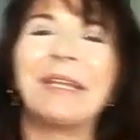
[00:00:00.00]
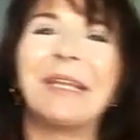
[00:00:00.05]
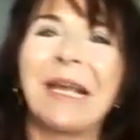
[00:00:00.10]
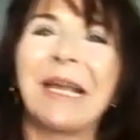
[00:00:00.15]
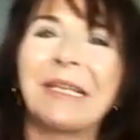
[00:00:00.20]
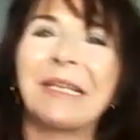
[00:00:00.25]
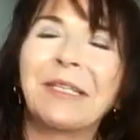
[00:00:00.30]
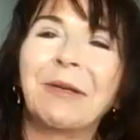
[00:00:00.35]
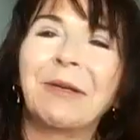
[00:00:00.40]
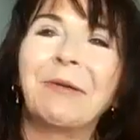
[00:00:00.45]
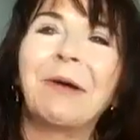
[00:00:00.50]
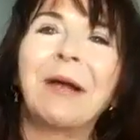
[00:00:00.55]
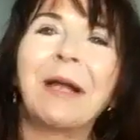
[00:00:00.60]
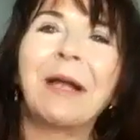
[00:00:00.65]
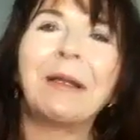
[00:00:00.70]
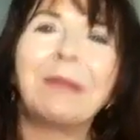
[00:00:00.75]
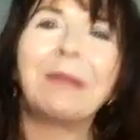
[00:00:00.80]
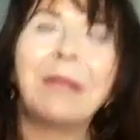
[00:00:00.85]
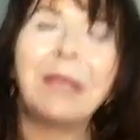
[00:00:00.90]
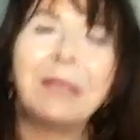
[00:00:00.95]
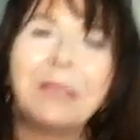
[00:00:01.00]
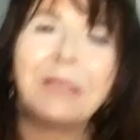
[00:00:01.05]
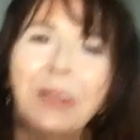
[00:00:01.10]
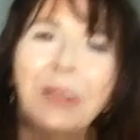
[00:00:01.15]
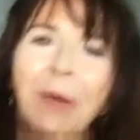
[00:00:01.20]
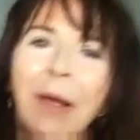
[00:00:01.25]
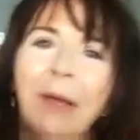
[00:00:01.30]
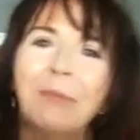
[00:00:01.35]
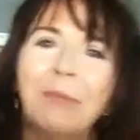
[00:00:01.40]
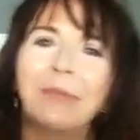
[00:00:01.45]
yeah, so I,
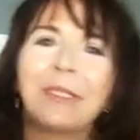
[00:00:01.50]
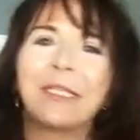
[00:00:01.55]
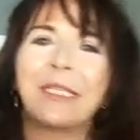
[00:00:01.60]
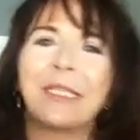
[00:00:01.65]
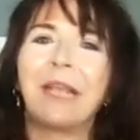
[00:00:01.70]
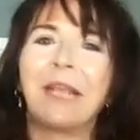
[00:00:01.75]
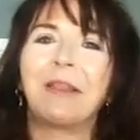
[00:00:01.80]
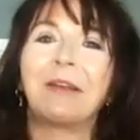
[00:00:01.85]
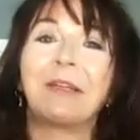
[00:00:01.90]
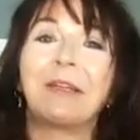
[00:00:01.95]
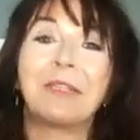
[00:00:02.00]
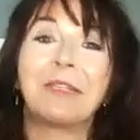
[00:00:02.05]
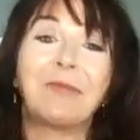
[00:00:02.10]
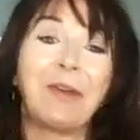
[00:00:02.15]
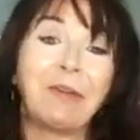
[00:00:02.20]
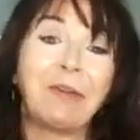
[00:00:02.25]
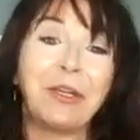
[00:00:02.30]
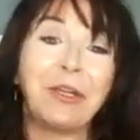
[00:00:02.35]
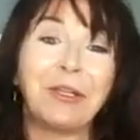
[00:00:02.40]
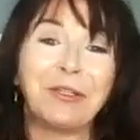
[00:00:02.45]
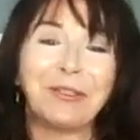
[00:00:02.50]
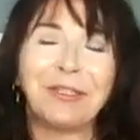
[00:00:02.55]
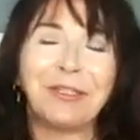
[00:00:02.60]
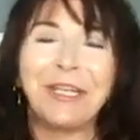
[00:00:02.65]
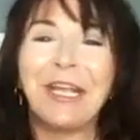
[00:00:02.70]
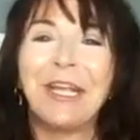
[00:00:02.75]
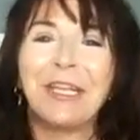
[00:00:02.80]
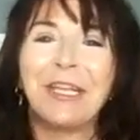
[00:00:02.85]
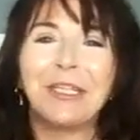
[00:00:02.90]
so I would say that it's very good.